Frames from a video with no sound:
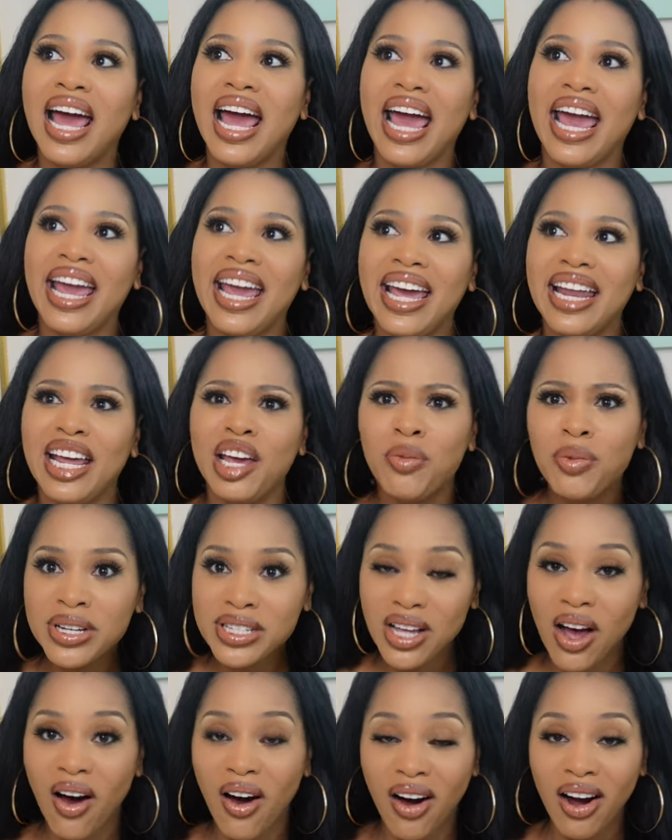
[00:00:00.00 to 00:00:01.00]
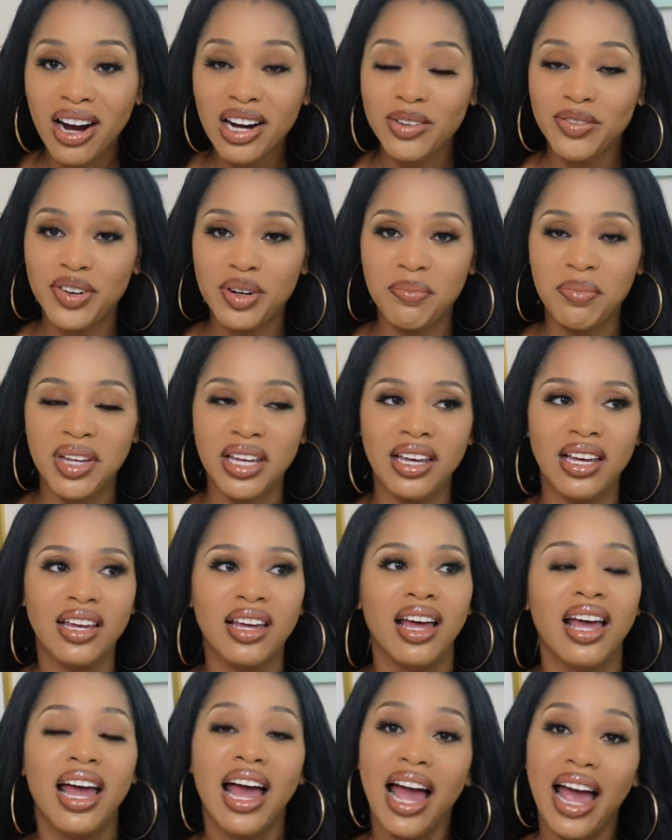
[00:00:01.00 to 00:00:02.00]
and it was hard for
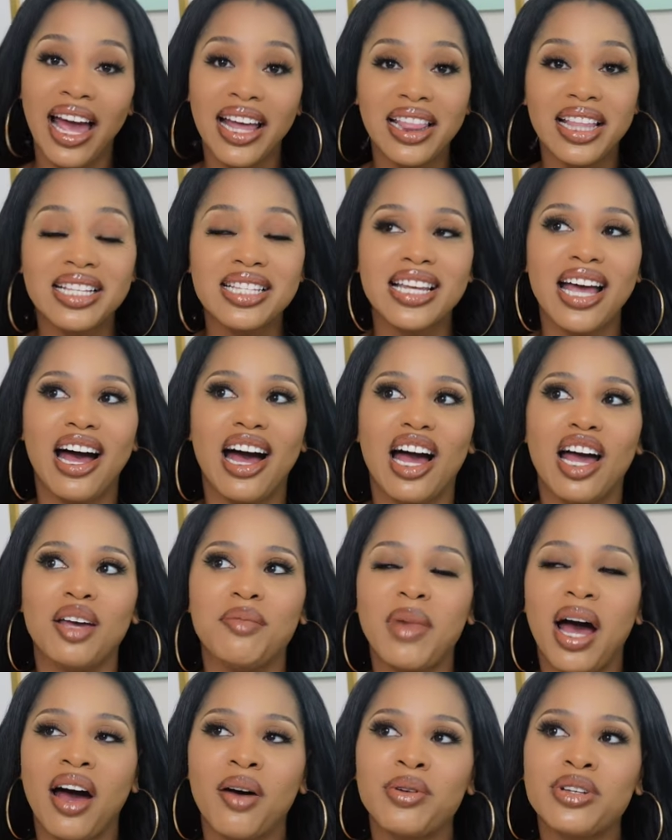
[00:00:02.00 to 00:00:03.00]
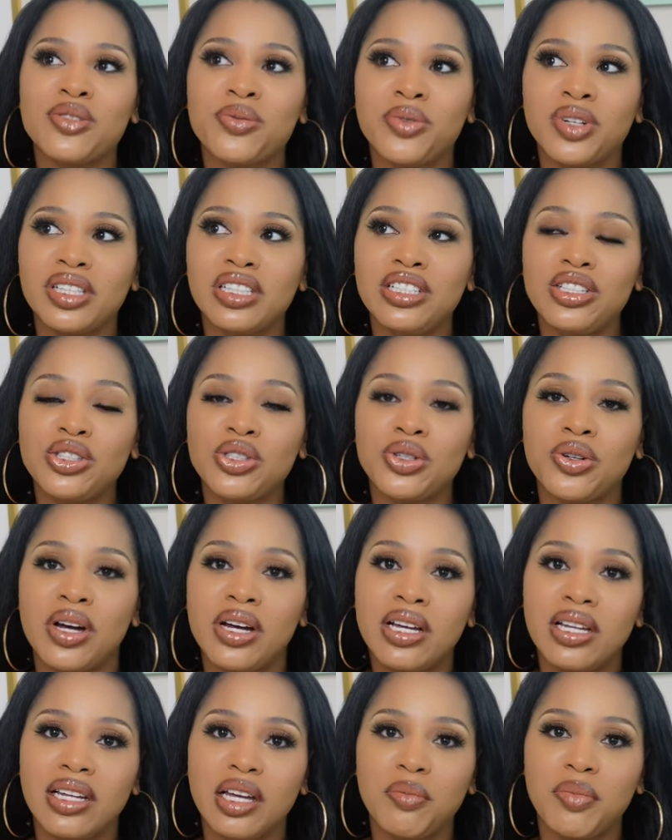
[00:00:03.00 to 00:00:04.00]
me at the time i was really
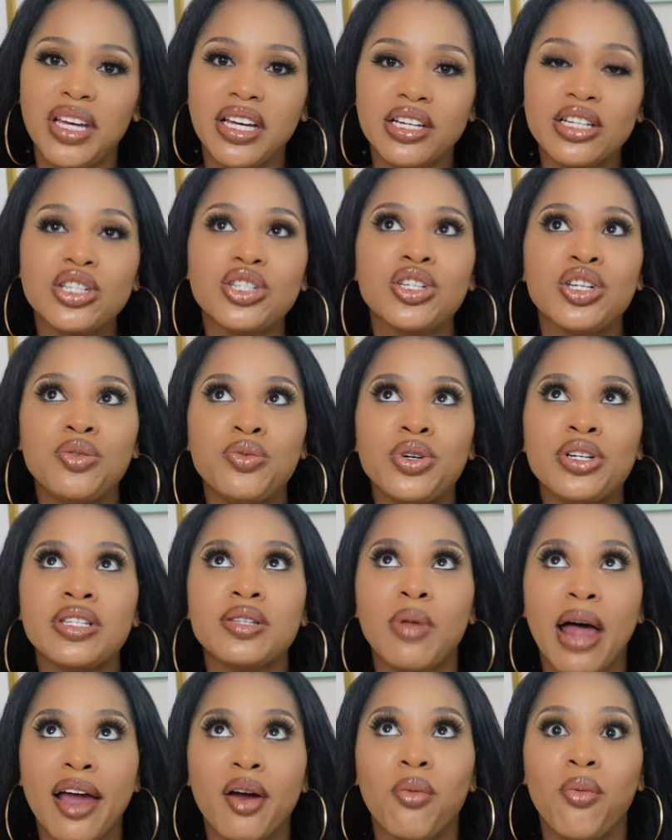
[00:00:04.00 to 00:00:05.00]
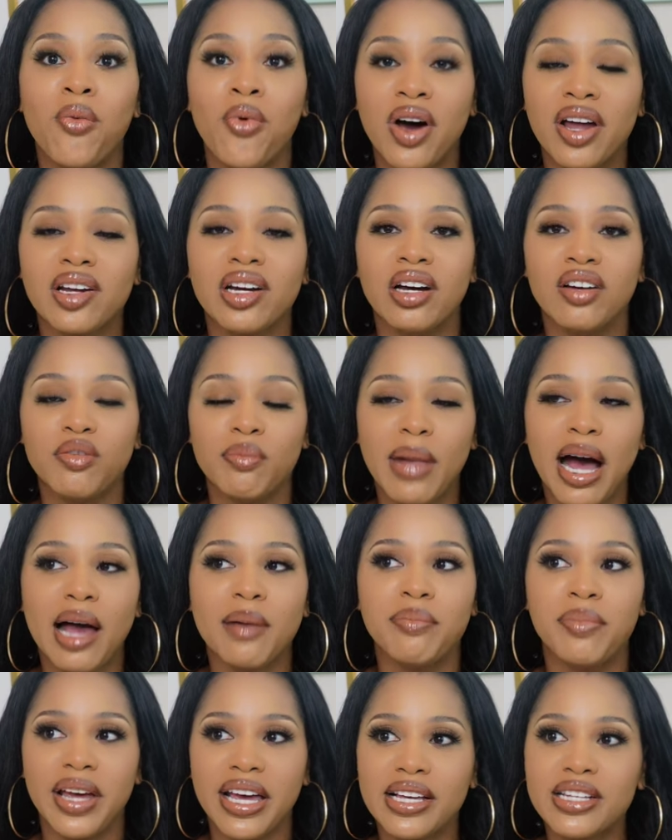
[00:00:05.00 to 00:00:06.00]
struggling because she was like one of my
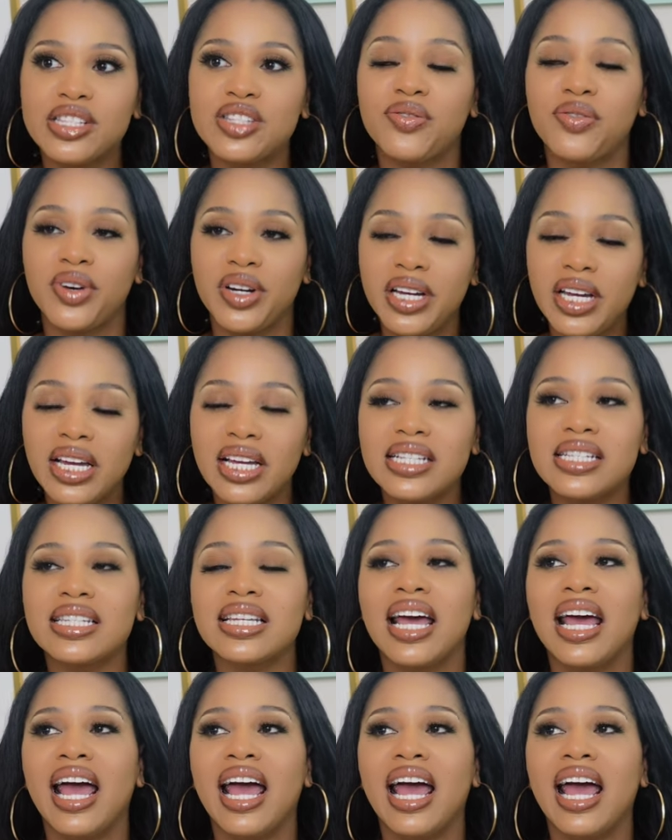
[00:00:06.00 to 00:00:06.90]
best friends